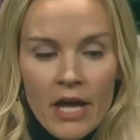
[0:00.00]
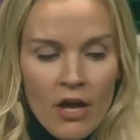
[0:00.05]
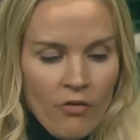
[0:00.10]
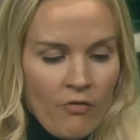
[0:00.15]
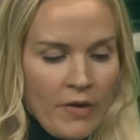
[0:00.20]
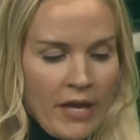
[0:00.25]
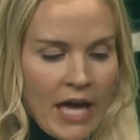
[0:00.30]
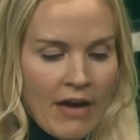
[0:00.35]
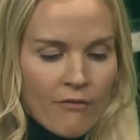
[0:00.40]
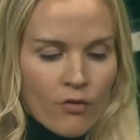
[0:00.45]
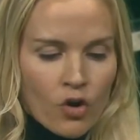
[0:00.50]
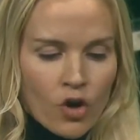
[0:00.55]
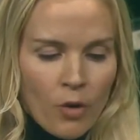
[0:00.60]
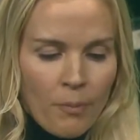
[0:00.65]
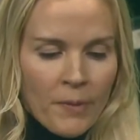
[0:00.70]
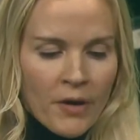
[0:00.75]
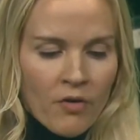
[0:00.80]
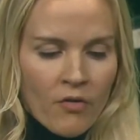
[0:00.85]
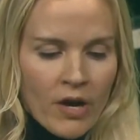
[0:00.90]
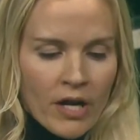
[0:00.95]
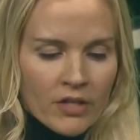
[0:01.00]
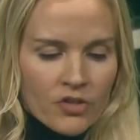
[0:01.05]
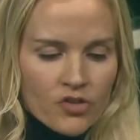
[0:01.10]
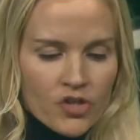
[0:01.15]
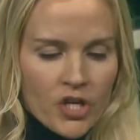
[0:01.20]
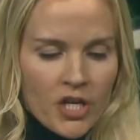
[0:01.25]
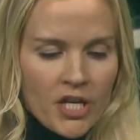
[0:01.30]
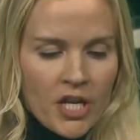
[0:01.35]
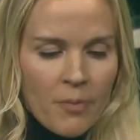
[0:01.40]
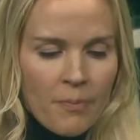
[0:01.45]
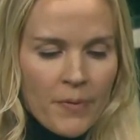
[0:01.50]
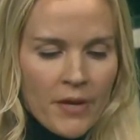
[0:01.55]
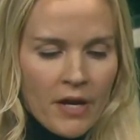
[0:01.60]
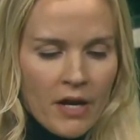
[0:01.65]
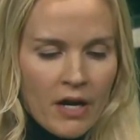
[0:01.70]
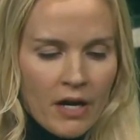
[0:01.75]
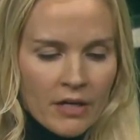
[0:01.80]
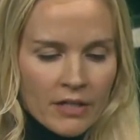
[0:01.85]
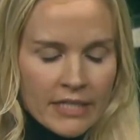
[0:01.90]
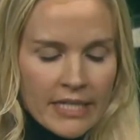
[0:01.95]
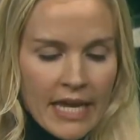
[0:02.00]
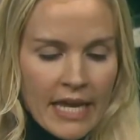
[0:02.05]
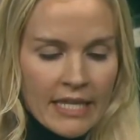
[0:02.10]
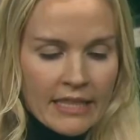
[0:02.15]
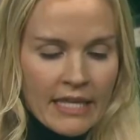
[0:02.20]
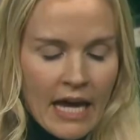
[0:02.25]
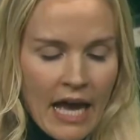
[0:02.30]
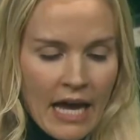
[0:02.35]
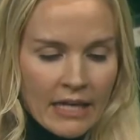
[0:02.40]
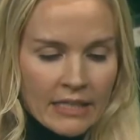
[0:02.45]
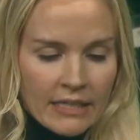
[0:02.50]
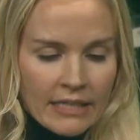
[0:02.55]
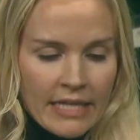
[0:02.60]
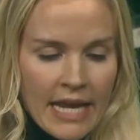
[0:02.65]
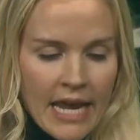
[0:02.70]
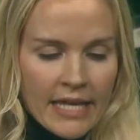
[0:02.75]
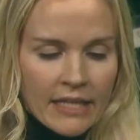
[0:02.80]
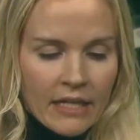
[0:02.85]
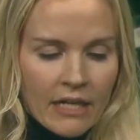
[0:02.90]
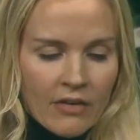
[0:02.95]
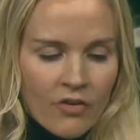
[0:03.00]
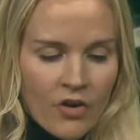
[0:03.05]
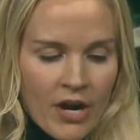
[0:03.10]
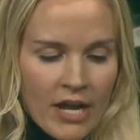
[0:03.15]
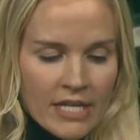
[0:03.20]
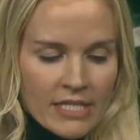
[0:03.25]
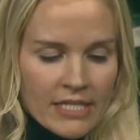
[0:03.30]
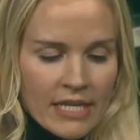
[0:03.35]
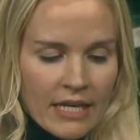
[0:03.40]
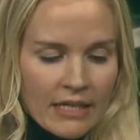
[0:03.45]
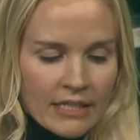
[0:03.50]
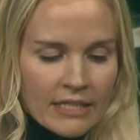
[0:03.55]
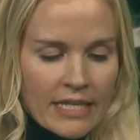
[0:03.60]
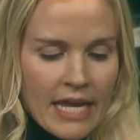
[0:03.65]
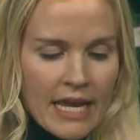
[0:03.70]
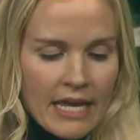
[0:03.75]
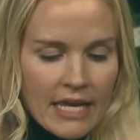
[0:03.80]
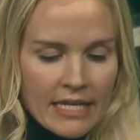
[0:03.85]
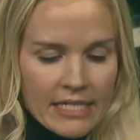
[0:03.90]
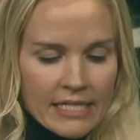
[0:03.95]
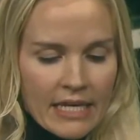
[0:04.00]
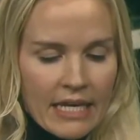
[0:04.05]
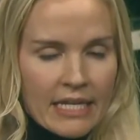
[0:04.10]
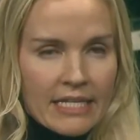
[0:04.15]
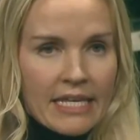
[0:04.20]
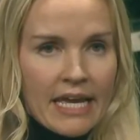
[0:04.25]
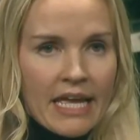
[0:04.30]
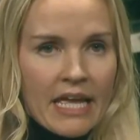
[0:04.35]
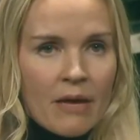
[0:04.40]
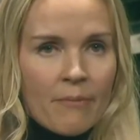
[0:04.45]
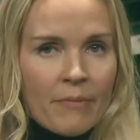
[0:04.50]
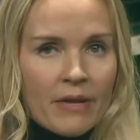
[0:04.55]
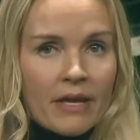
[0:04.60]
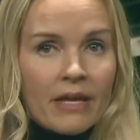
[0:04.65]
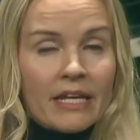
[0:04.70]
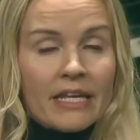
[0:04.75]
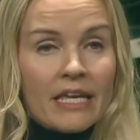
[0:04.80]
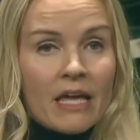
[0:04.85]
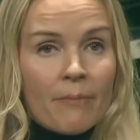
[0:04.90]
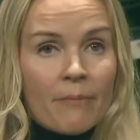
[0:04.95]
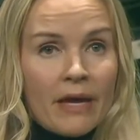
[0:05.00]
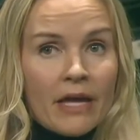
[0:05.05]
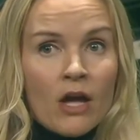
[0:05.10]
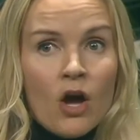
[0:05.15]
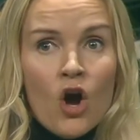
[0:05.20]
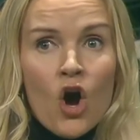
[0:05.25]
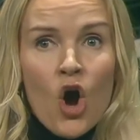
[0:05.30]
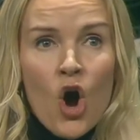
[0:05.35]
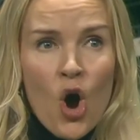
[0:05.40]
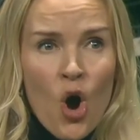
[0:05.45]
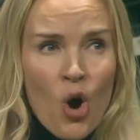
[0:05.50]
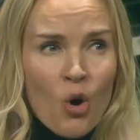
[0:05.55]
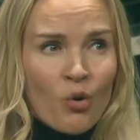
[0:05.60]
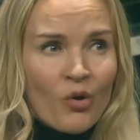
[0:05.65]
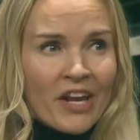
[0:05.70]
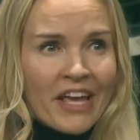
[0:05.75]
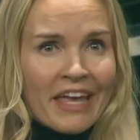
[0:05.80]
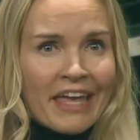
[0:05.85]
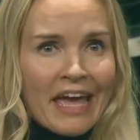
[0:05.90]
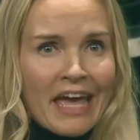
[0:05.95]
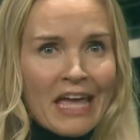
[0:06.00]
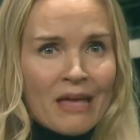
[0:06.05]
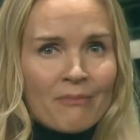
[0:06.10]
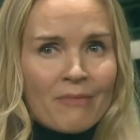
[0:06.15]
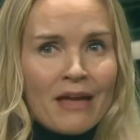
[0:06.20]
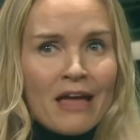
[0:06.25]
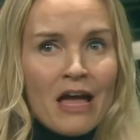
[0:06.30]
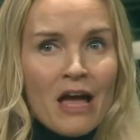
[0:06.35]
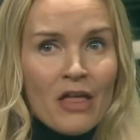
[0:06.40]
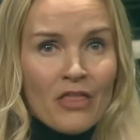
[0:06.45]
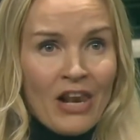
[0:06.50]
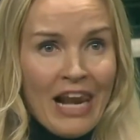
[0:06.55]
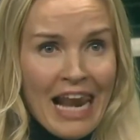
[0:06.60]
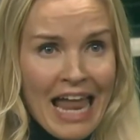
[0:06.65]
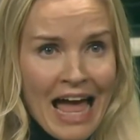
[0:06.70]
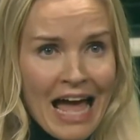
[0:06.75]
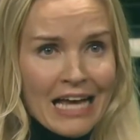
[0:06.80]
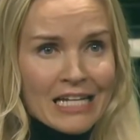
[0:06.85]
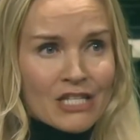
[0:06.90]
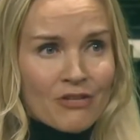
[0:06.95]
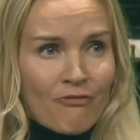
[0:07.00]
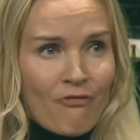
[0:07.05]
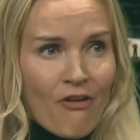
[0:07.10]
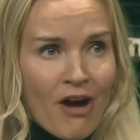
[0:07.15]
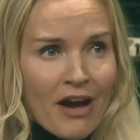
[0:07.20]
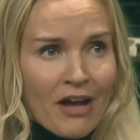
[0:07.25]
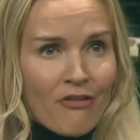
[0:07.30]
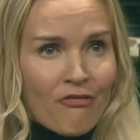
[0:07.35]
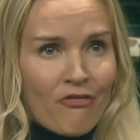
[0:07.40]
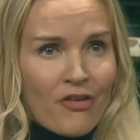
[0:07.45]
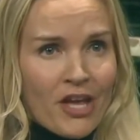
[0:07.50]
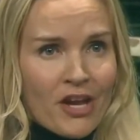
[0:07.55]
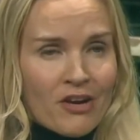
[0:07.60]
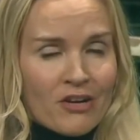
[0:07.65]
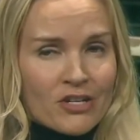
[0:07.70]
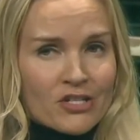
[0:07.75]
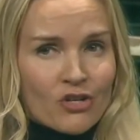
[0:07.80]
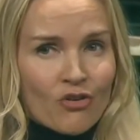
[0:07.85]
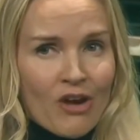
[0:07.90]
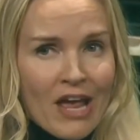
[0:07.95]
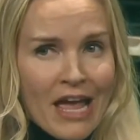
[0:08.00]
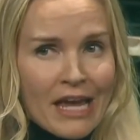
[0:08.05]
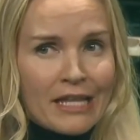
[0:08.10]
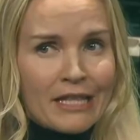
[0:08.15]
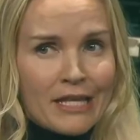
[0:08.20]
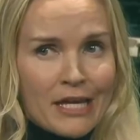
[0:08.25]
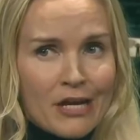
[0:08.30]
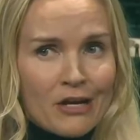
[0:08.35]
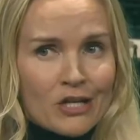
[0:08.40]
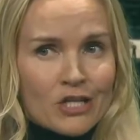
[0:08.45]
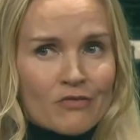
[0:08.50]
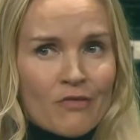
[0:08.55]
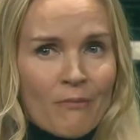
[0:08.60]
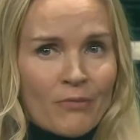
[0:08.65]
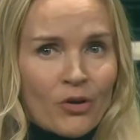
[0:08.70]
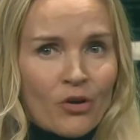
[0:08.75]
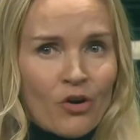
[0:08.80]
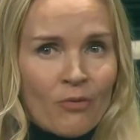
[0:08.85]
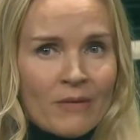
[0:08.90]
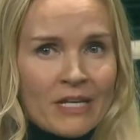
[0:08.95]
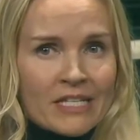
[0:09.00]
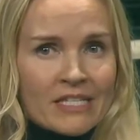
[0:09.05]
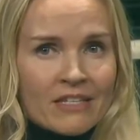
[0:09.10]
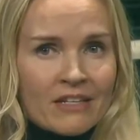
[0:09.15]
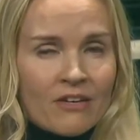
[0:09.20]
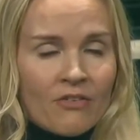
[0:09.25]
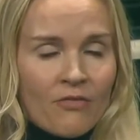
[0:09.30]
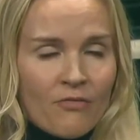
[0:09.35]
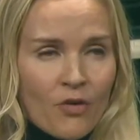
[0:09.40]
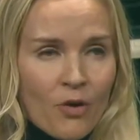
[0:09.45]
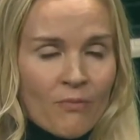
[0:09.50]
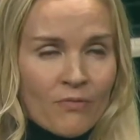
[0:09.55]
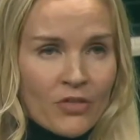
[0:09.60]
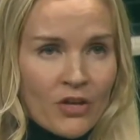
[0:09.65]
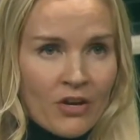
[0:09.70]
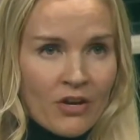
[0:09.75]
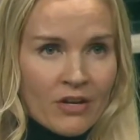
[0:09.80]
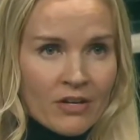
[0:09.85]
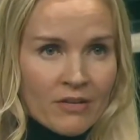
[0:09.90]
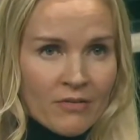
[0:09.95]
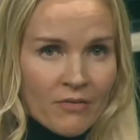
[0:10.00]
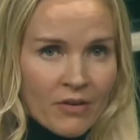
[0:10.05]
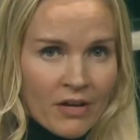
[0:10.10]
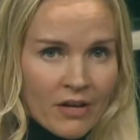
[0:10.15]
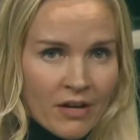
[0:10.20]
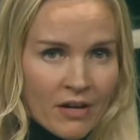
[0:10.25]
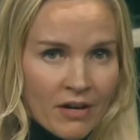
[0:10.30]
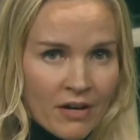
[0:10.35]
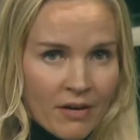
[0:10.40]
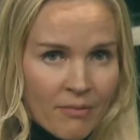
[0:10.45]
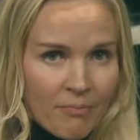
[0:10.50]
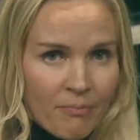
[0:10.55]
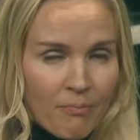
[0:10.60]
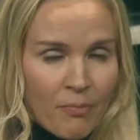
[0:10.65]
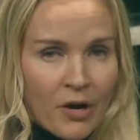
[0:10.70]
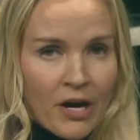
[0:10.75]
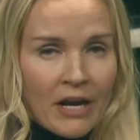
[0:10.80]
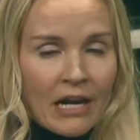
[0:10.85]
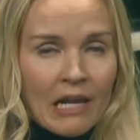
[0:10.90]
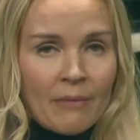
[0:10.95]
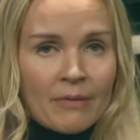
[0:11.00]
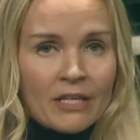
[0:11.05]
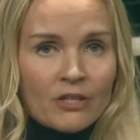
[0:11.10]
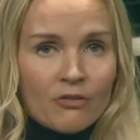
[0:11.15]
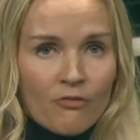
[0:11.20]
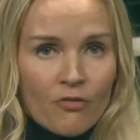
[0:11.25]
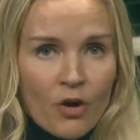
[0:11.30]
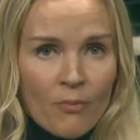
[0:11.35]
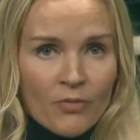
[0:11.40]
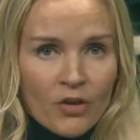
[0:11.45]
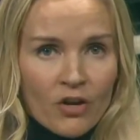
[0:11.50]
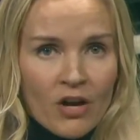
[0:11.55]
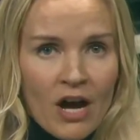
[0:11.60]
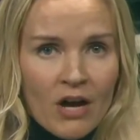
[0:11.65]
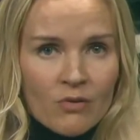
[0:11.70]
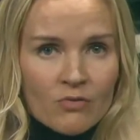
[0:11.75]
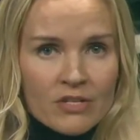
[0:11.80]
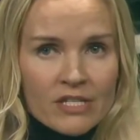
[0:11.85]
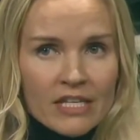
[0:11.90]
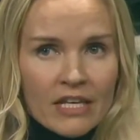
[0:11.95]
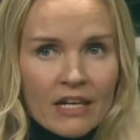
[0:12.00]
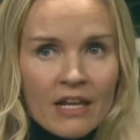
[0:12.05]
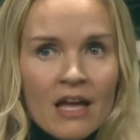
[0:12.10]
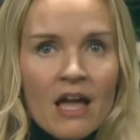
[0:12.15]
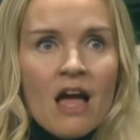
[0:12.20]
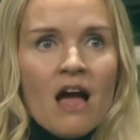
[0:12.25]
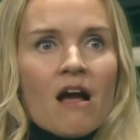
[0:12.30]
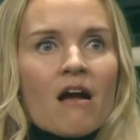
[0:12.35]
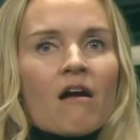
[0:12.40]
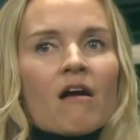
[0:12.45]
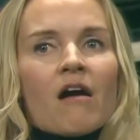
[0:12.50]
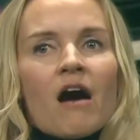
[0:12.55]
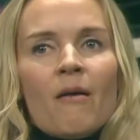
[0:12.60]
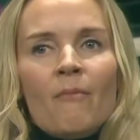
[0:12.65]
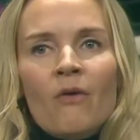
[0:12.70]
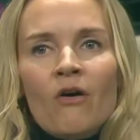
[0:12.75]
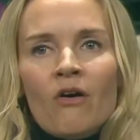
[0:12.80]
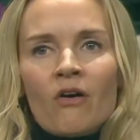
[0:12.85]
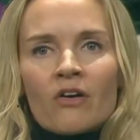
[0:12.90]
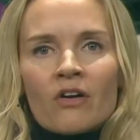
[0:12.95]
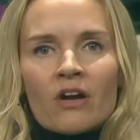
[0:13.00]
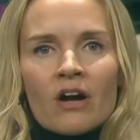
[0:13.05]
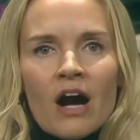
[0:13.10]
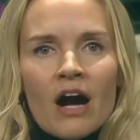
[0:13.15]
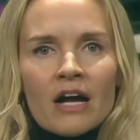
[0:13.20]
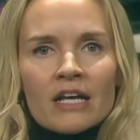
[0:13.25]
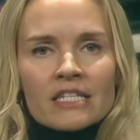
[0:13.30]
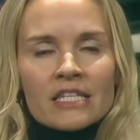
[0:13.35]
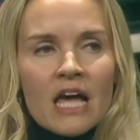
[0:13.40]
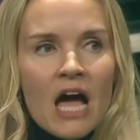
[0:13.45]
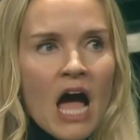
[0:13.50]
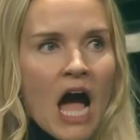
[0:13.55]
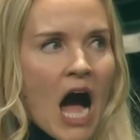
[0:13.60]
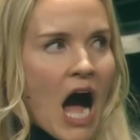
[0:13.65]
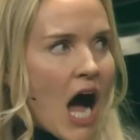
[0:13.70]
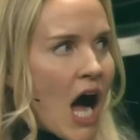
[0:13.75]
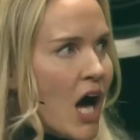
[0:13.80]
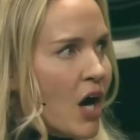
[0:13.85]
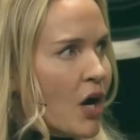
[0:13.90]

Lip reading: We have copyright, GDPR, Data Act, Data Governance Act, DSA, DMA. Only came the last 5 years or 8 years from the Commission, from the Parliament, from the Council. Come on, guys. How